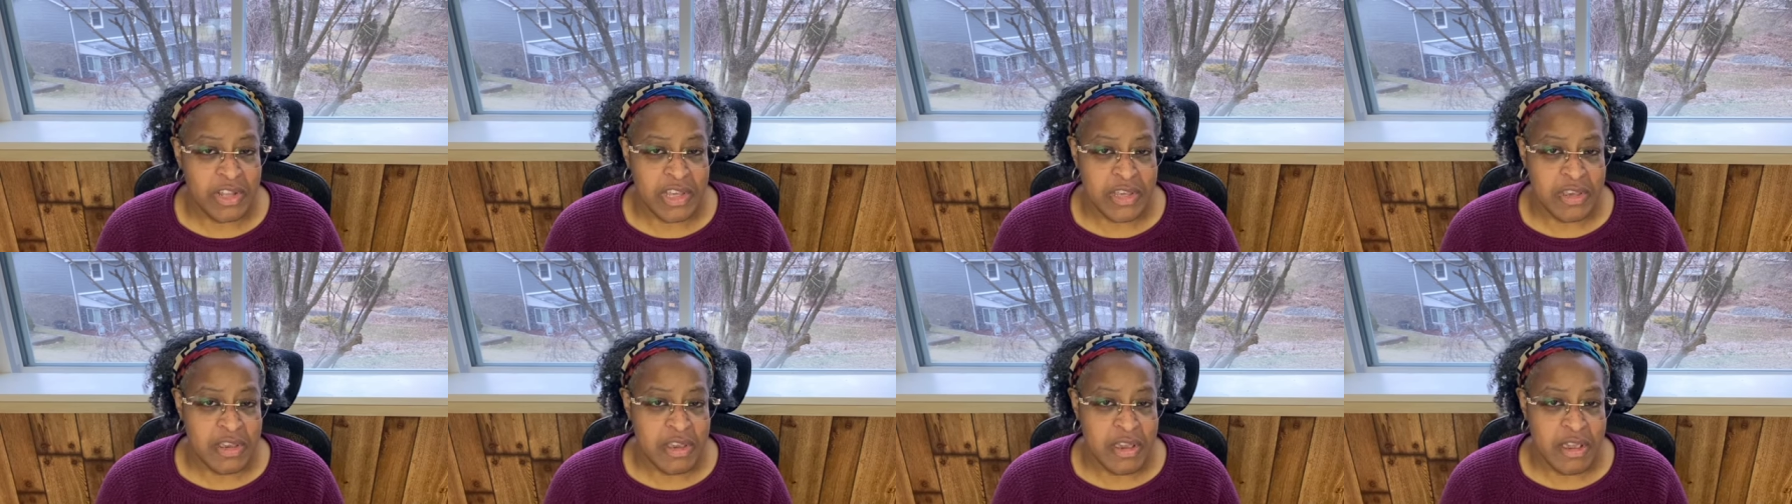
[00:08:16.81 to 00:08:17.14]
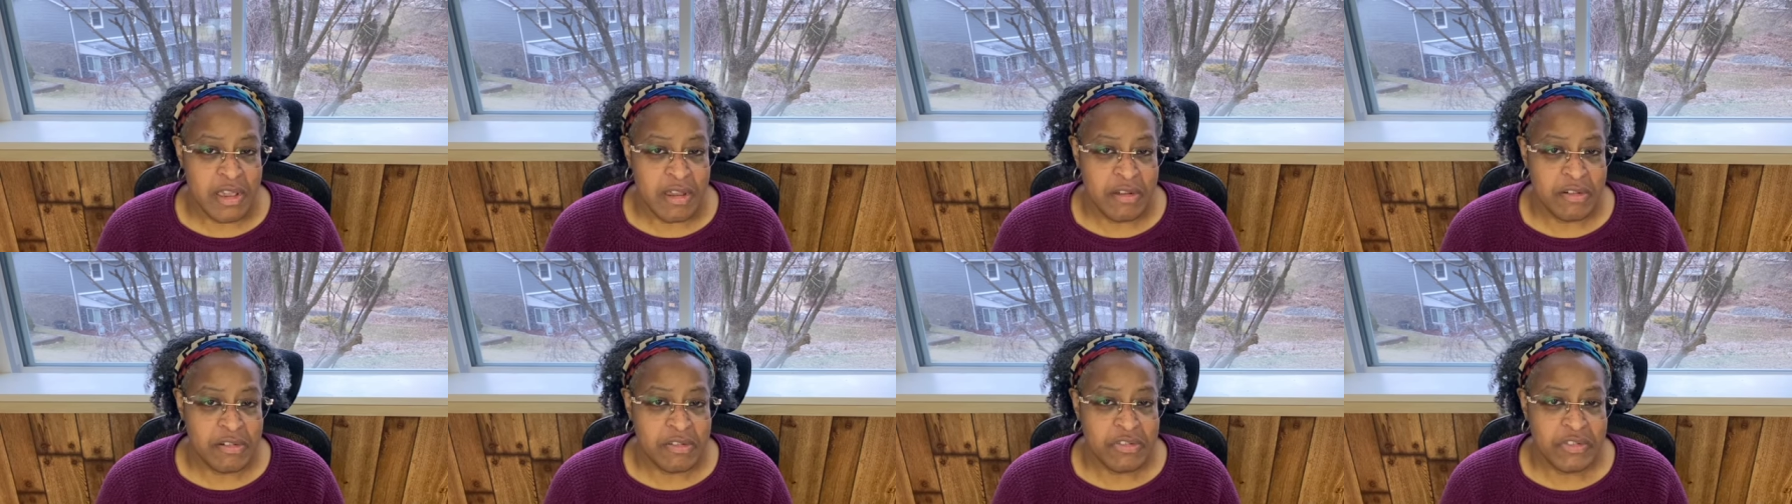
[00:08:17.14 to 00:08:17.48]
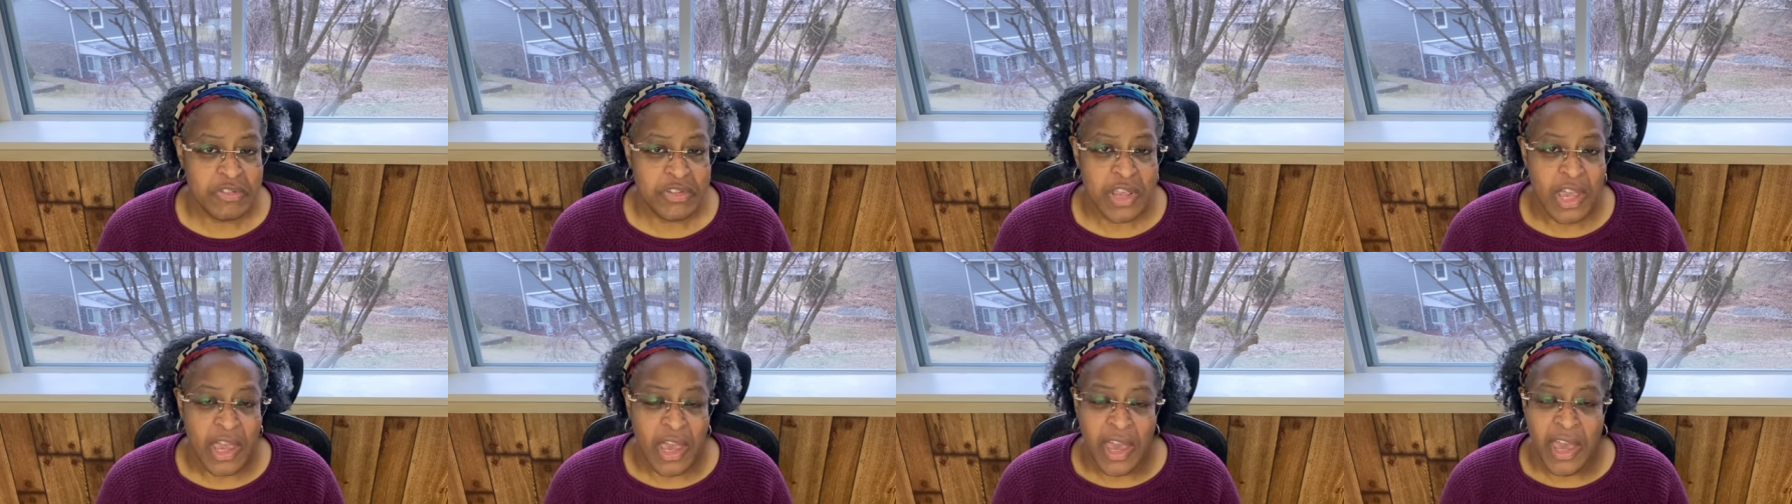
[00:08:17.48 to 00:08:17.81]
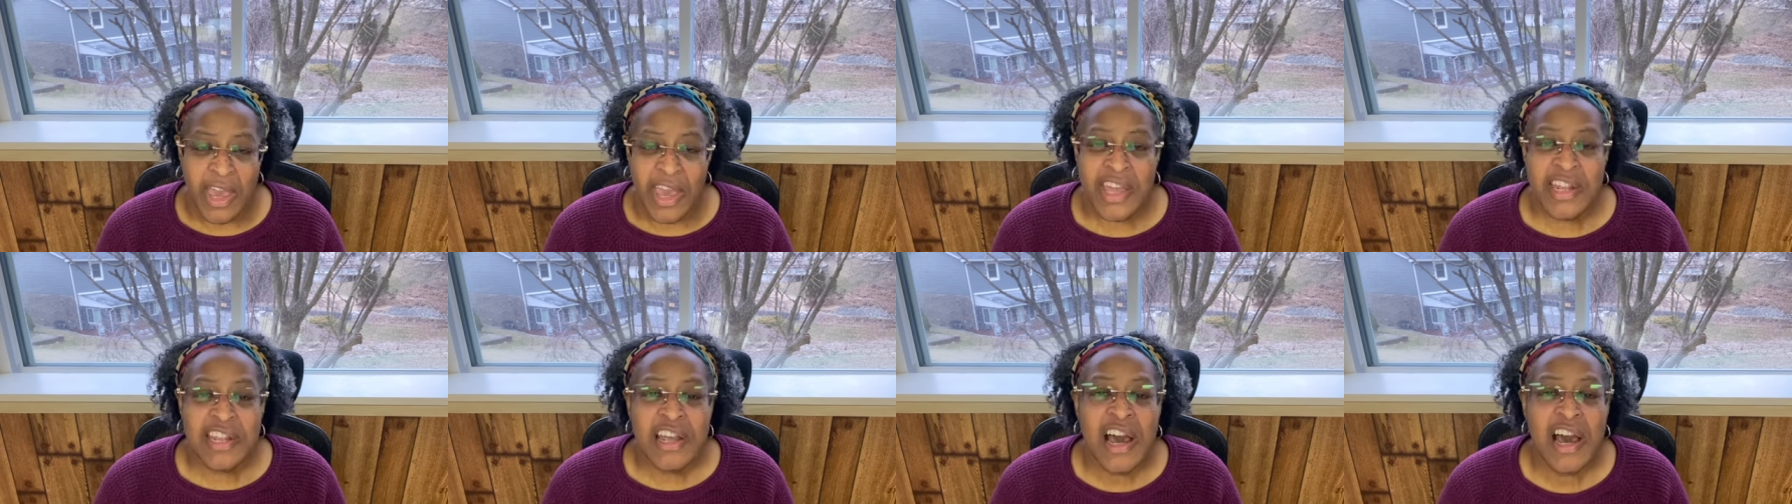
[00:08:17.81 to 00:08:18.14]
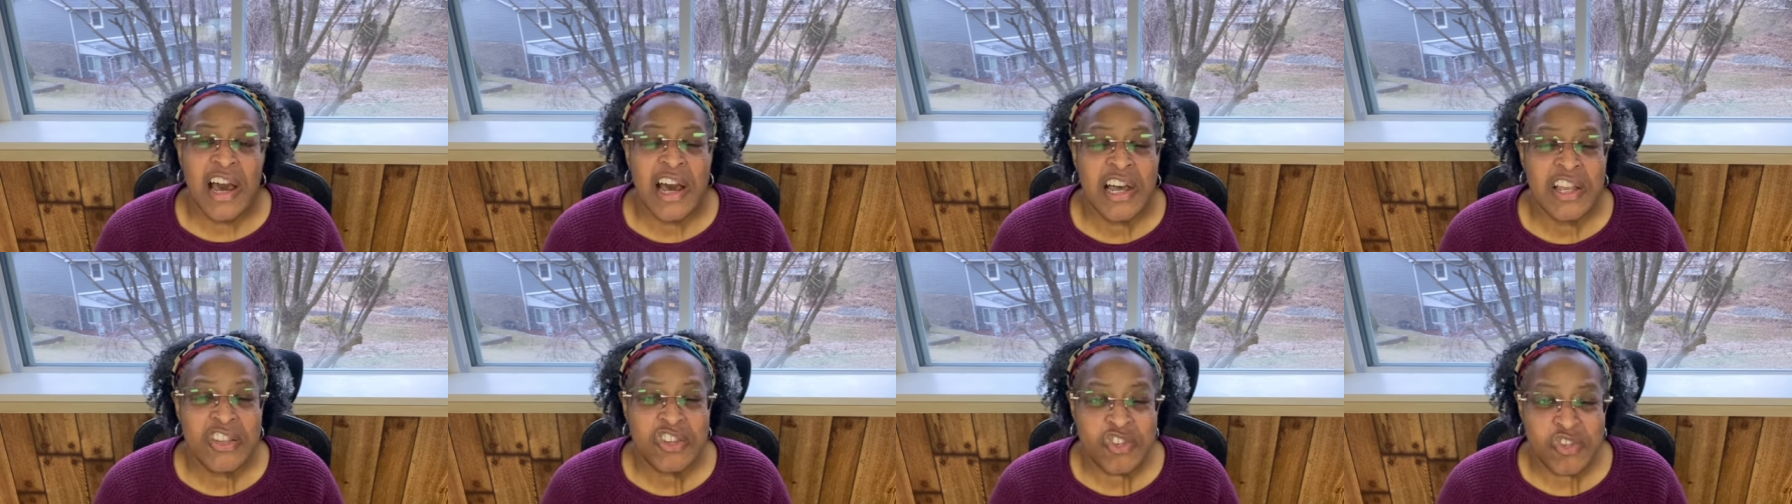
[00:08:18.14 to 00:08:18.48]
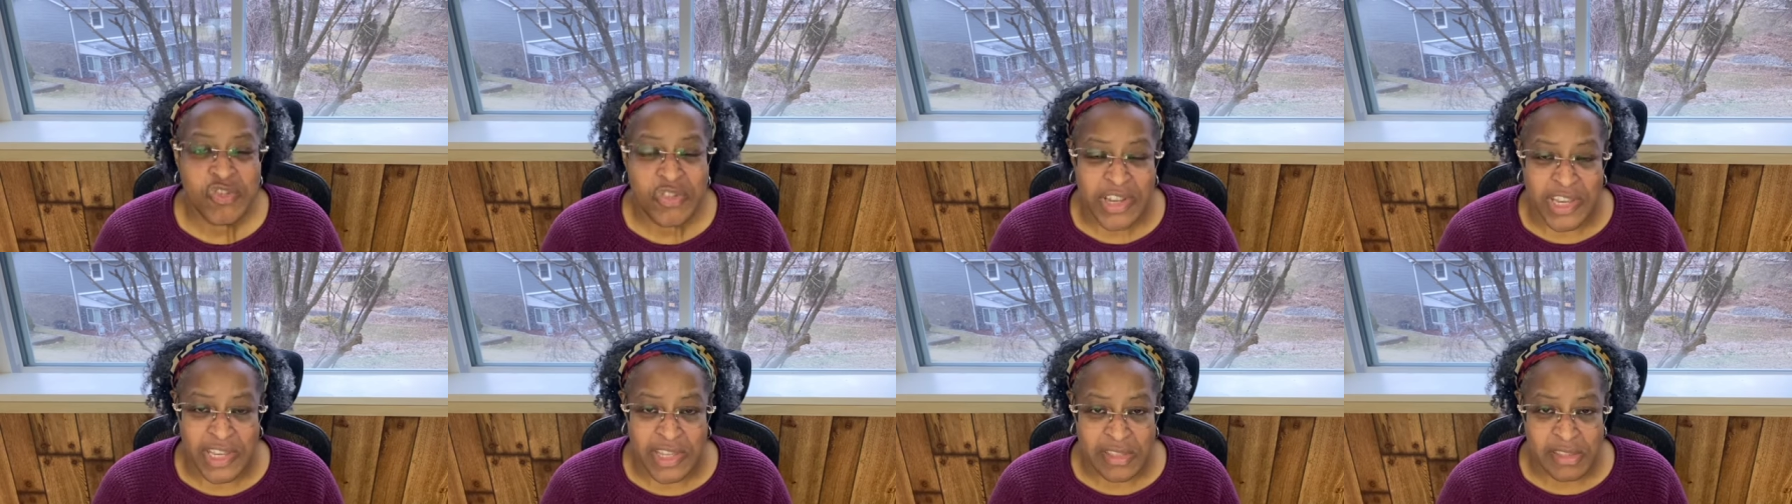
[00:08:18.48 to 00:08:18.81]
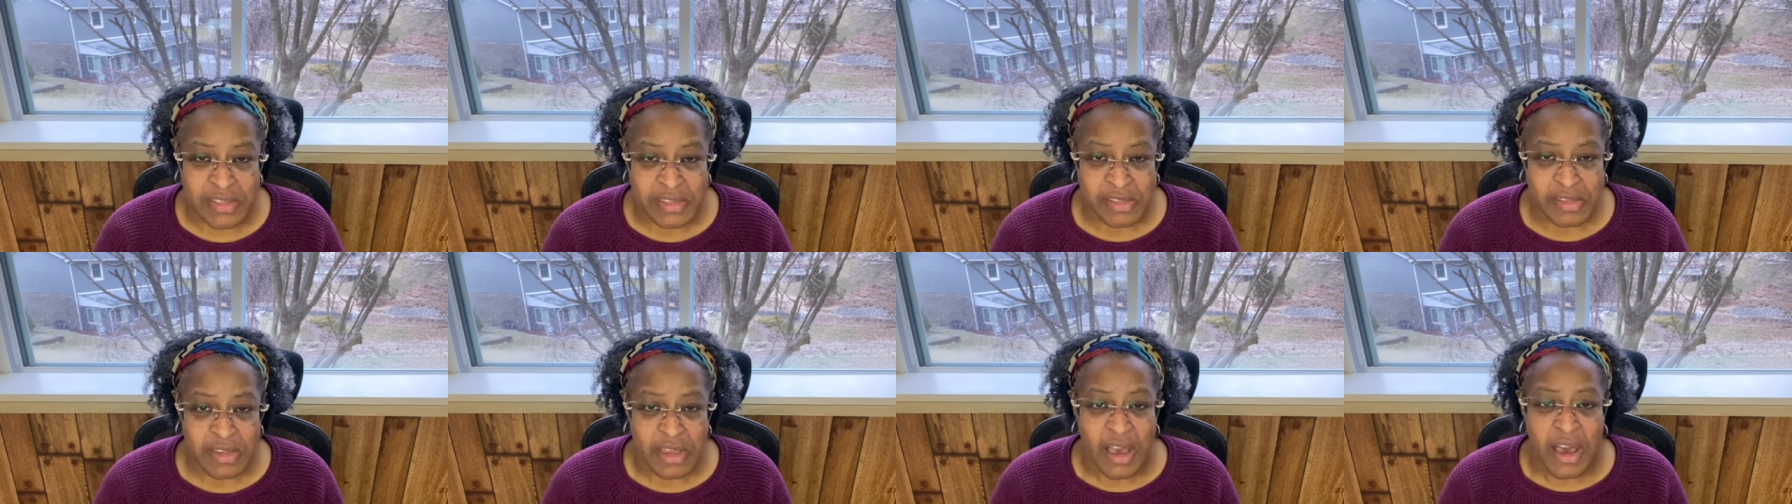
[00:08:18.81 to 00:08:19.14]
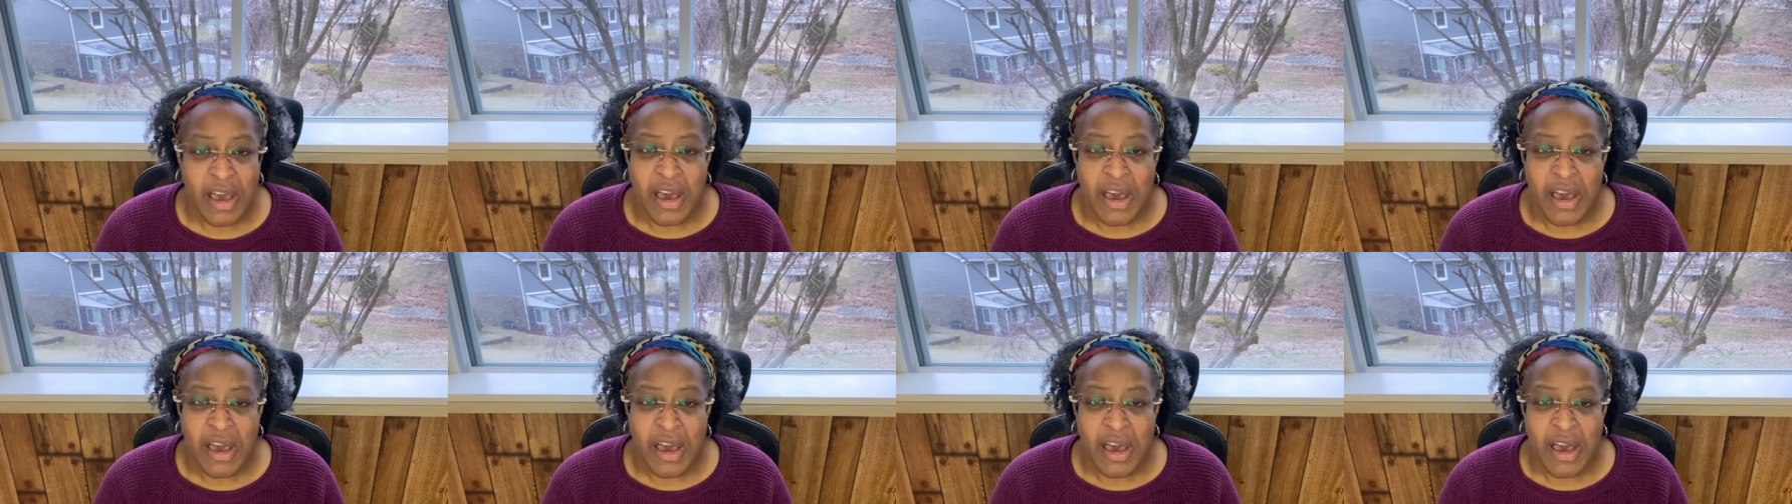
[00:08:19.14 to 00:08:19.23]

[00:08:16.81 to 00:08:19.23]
years and hundreds